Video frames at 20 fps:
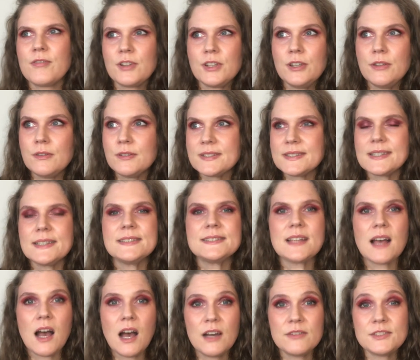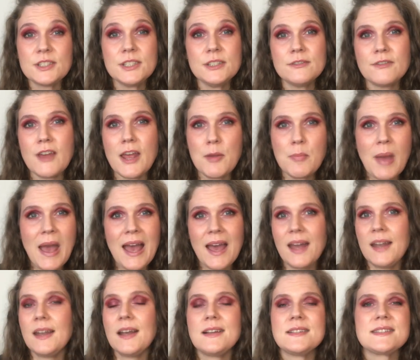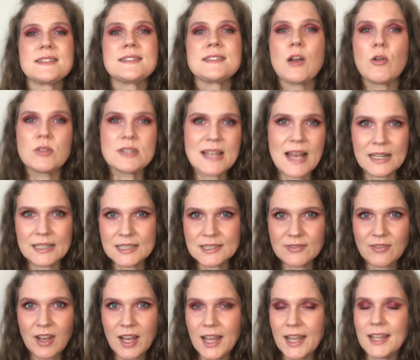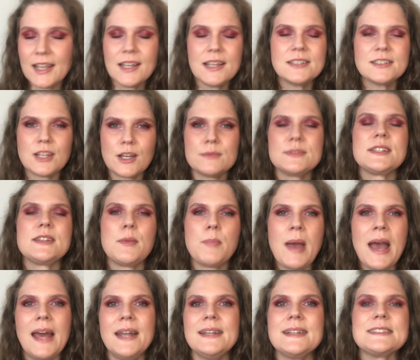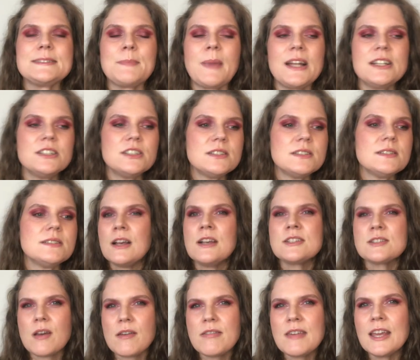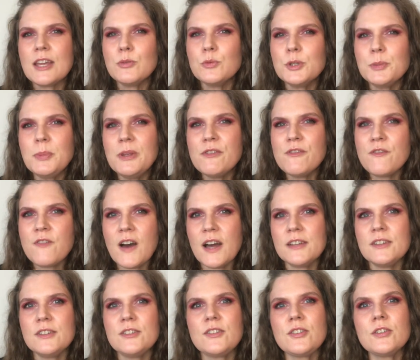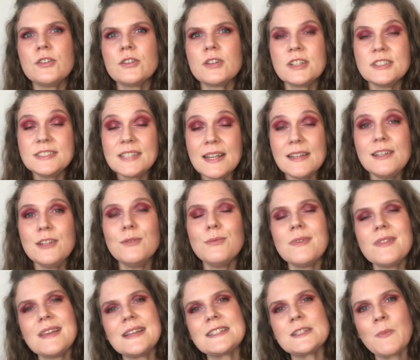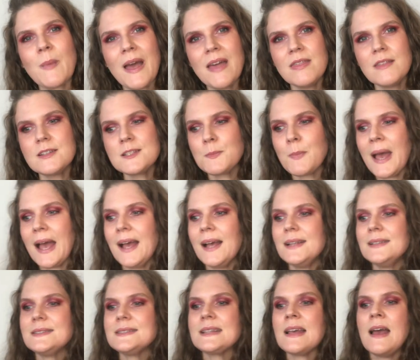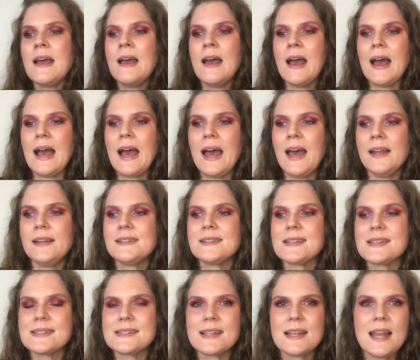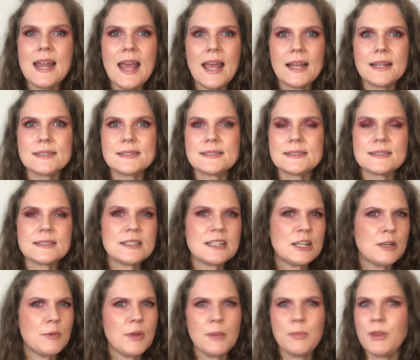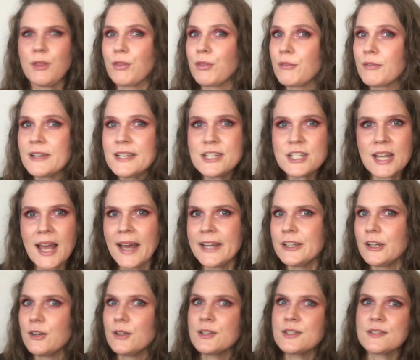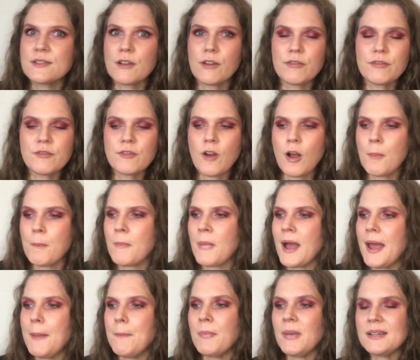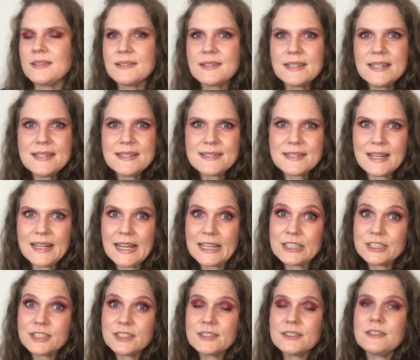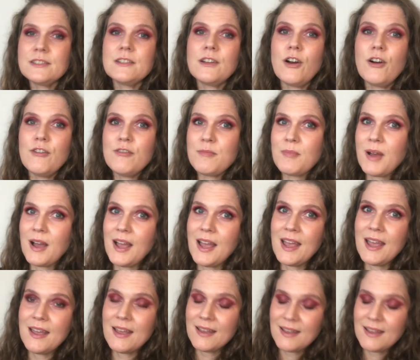uses after you've hit pan are so satisfying in terms of the pan expansion. So I think it would be fun to continue with expand those pans and select maybe 3 shadows from my monthly selection of my